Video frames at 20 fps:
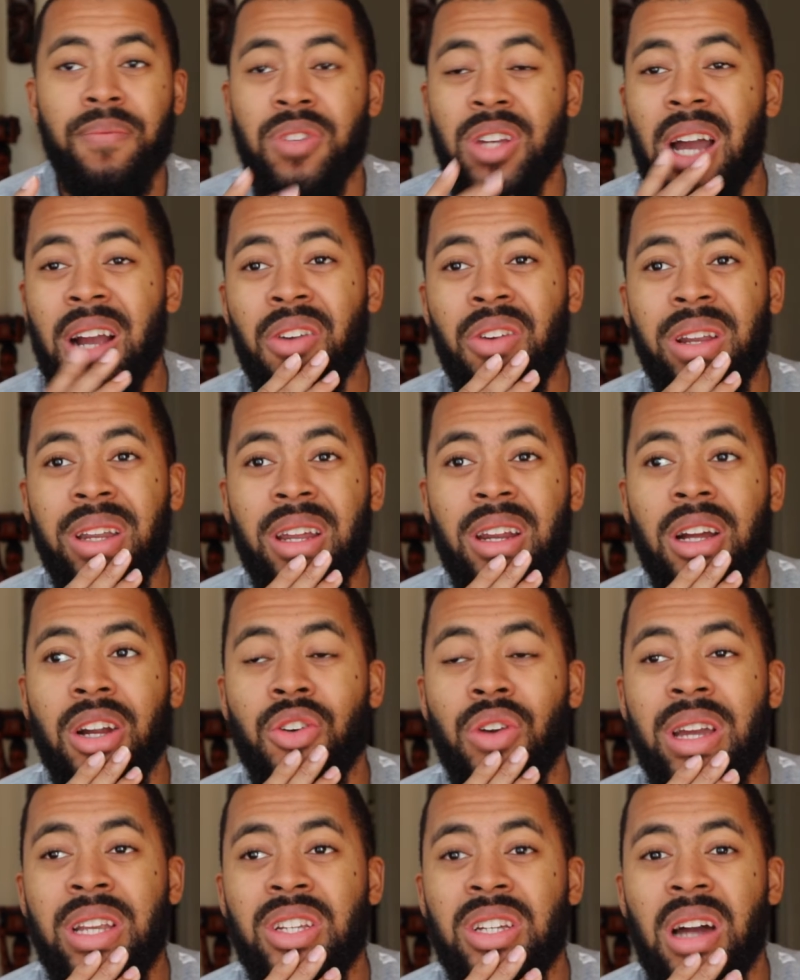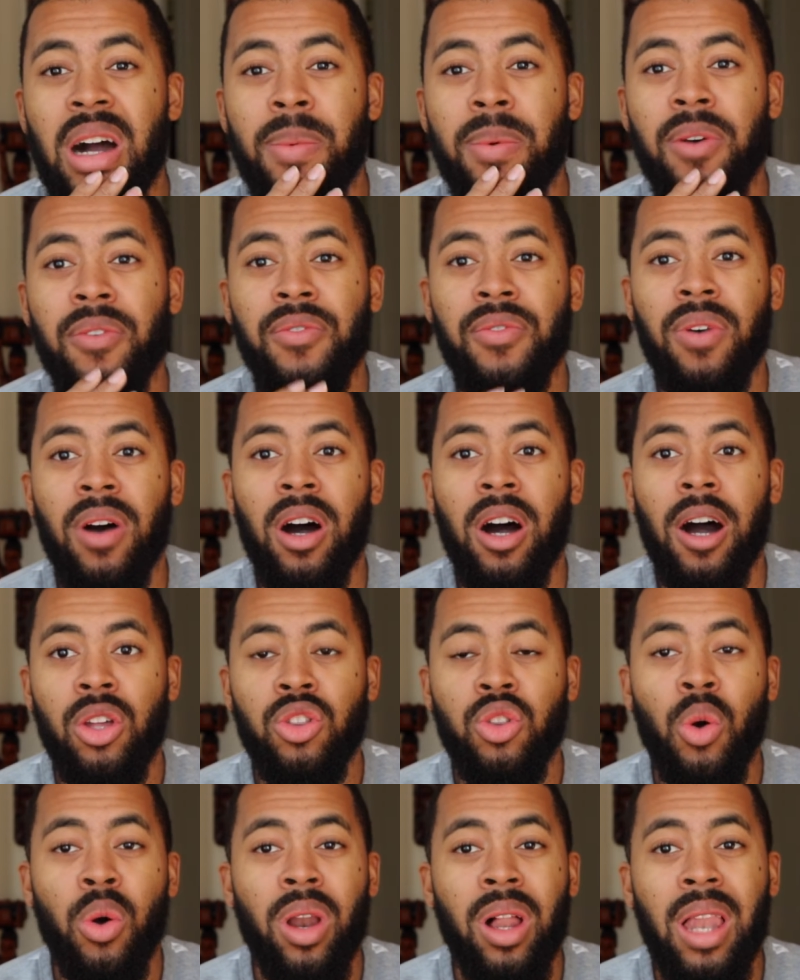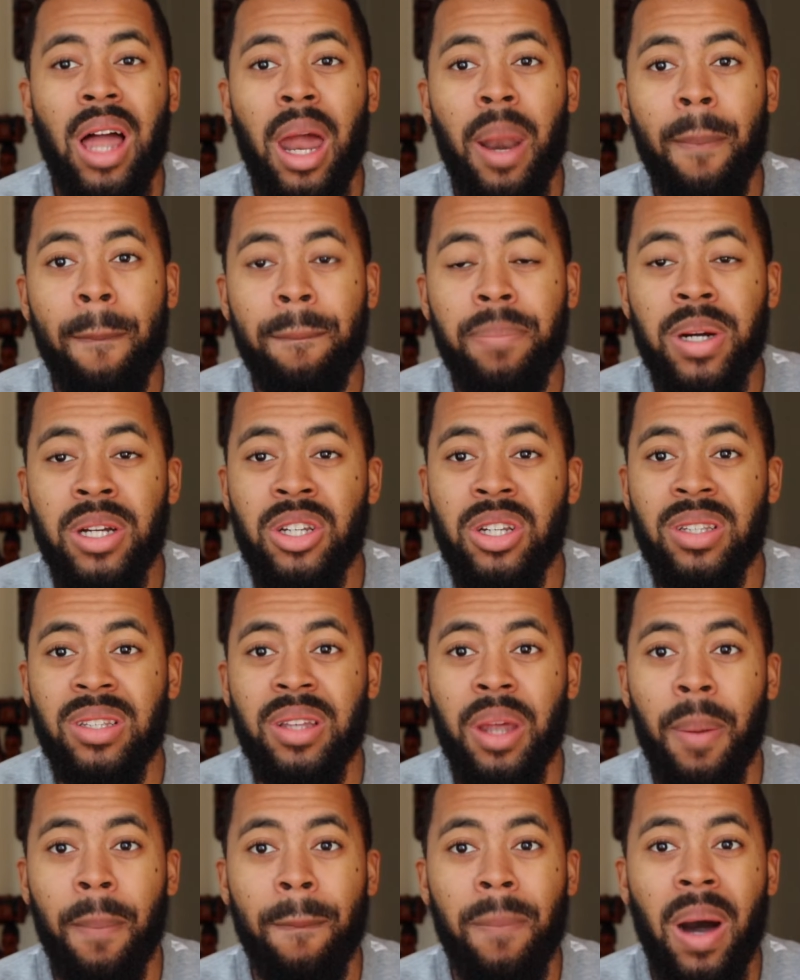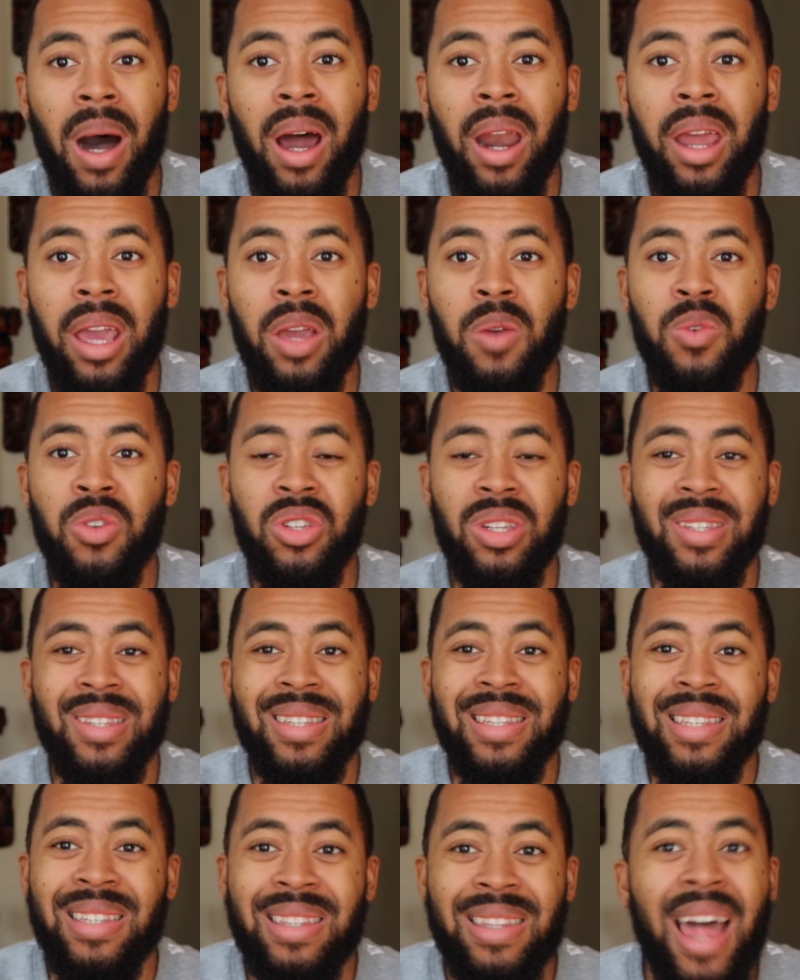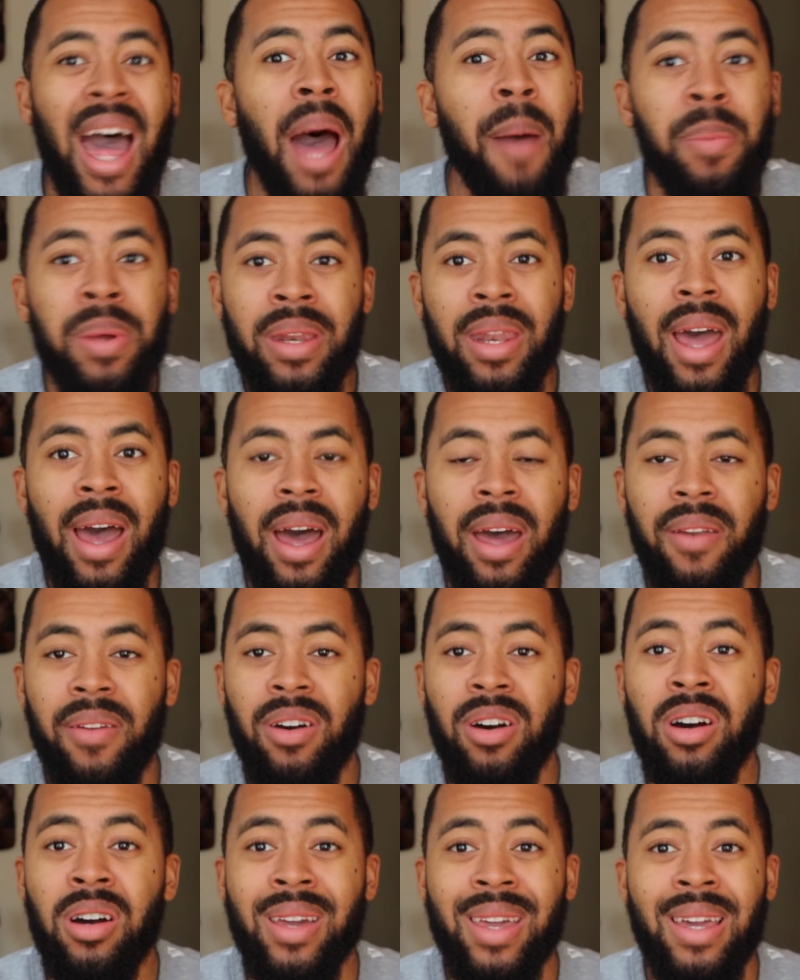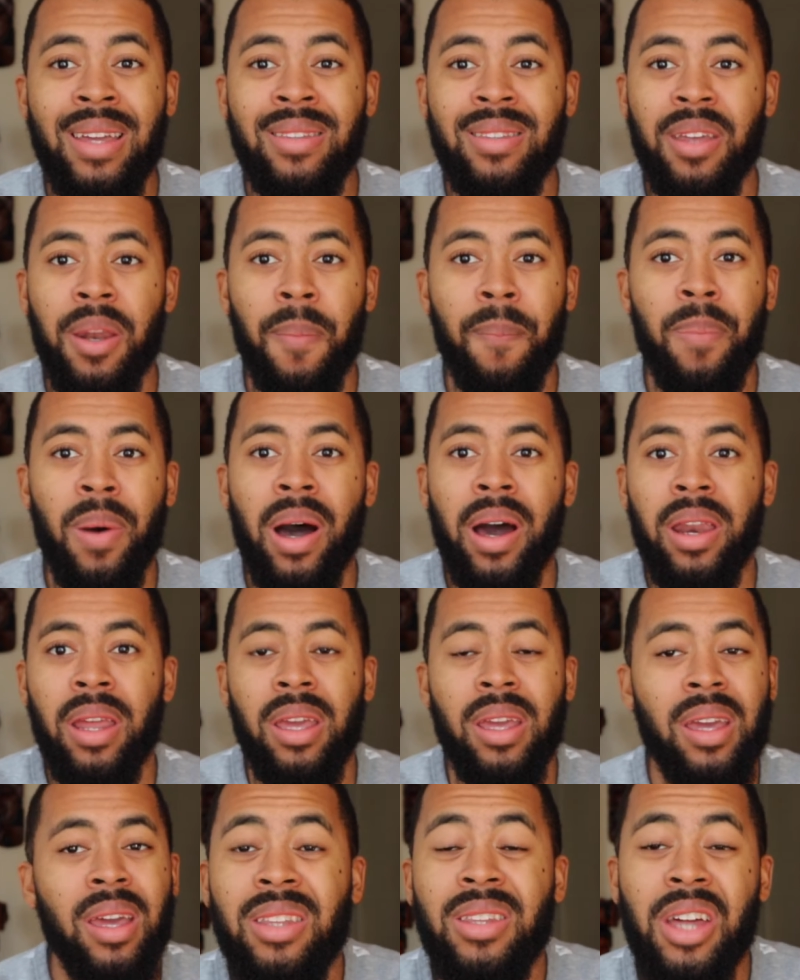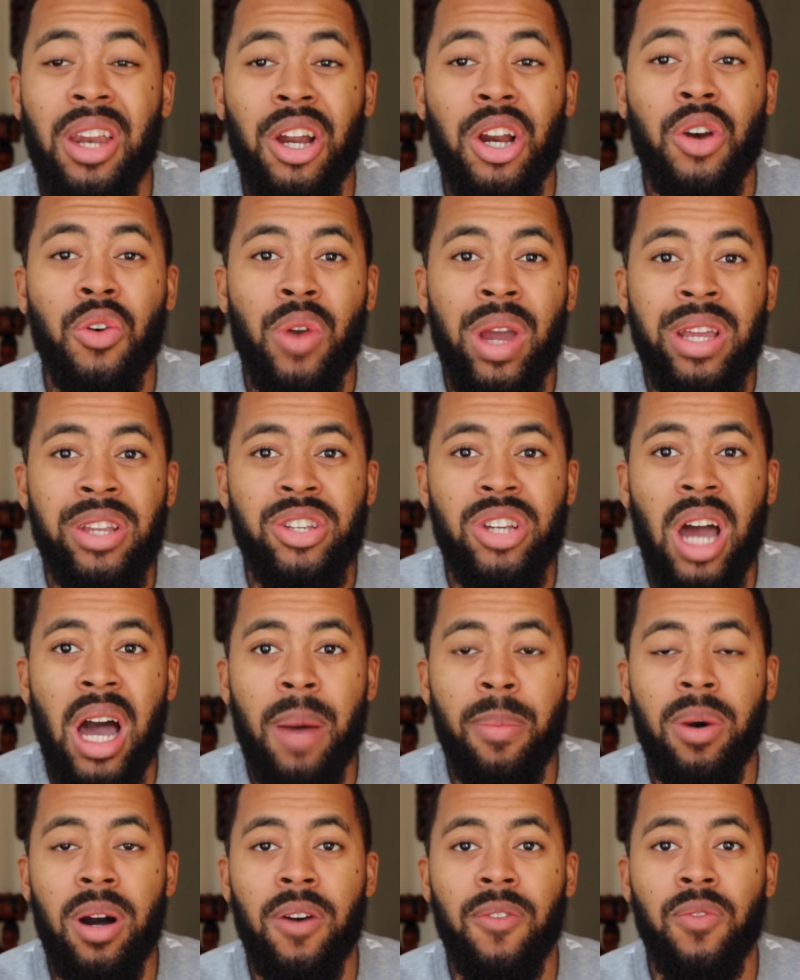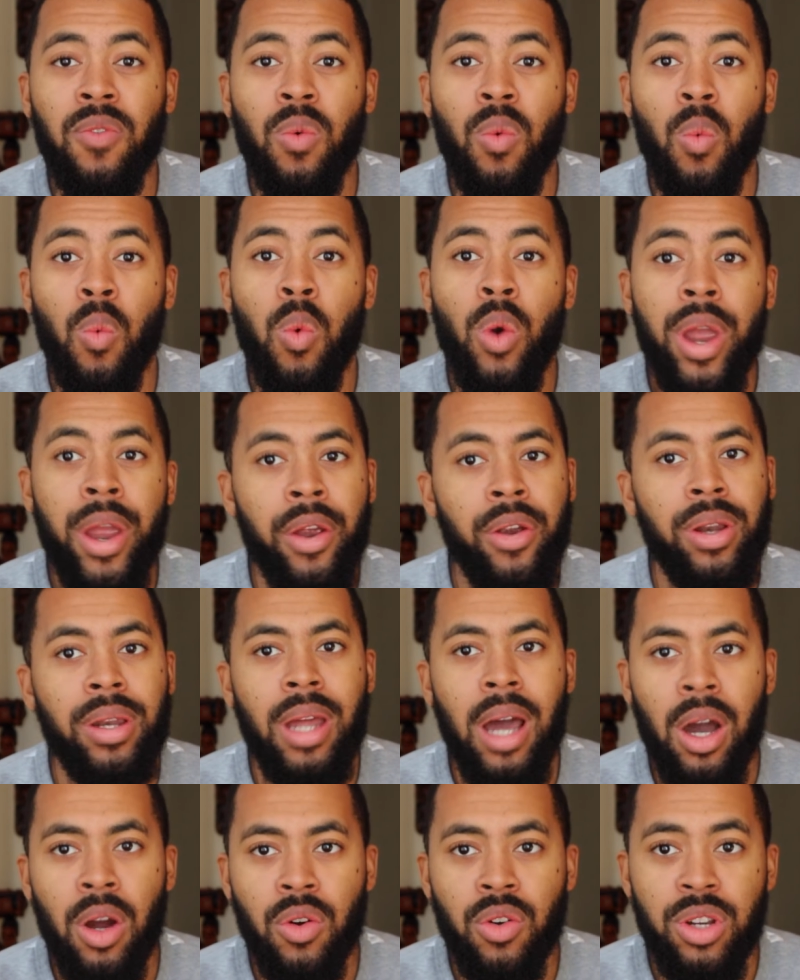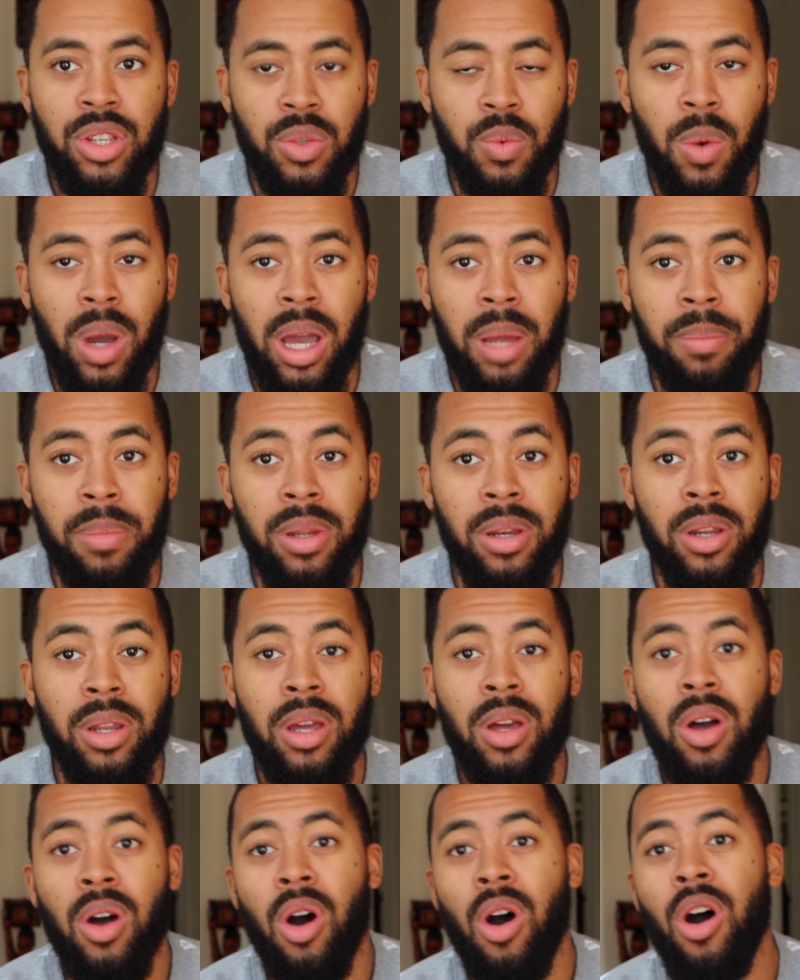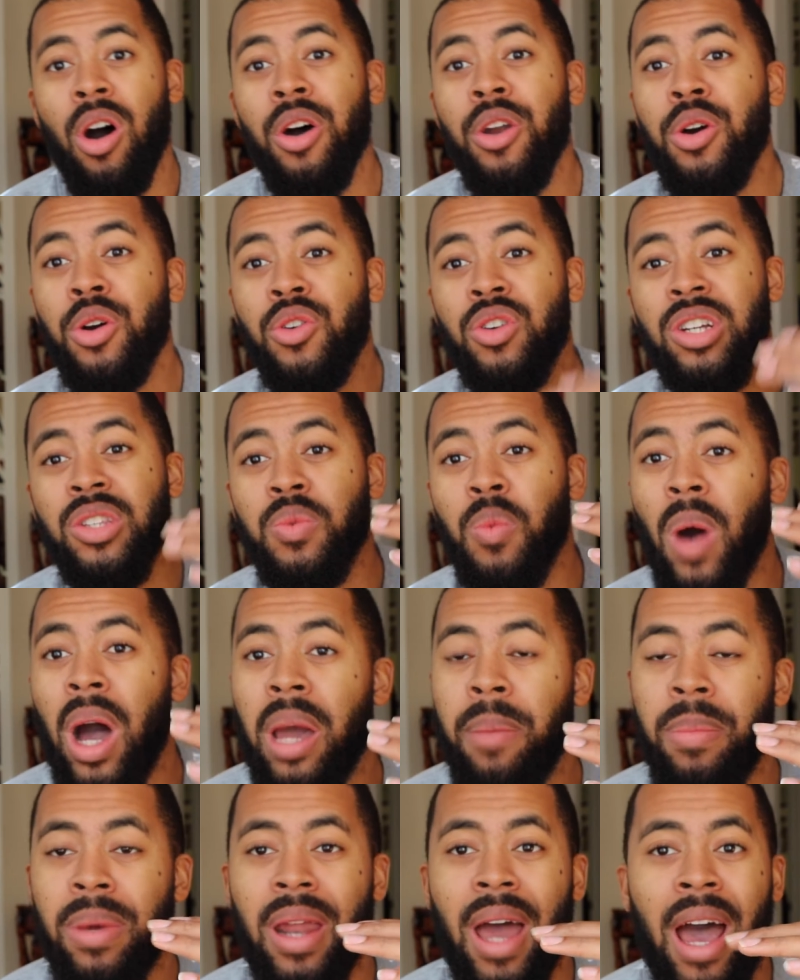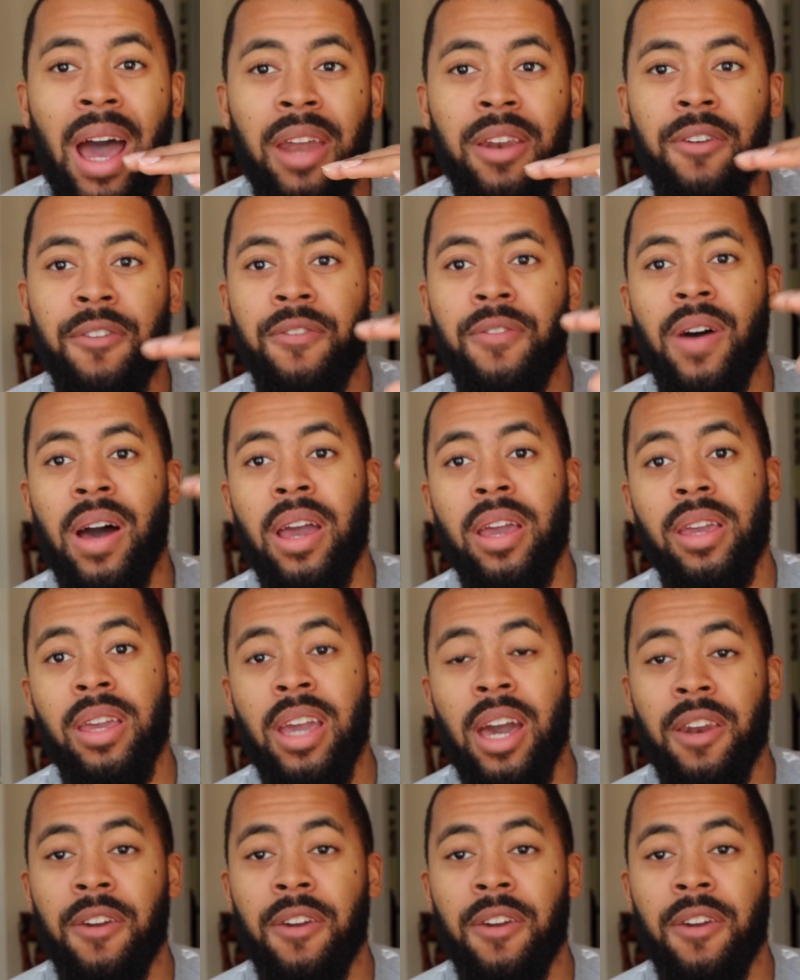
Jacare did a great job of throwing a lot of punches to the body. He was just stabbing that hook into the body. He did a great job of wearing down Chris Weidman. Although Chris Weidman had to fight,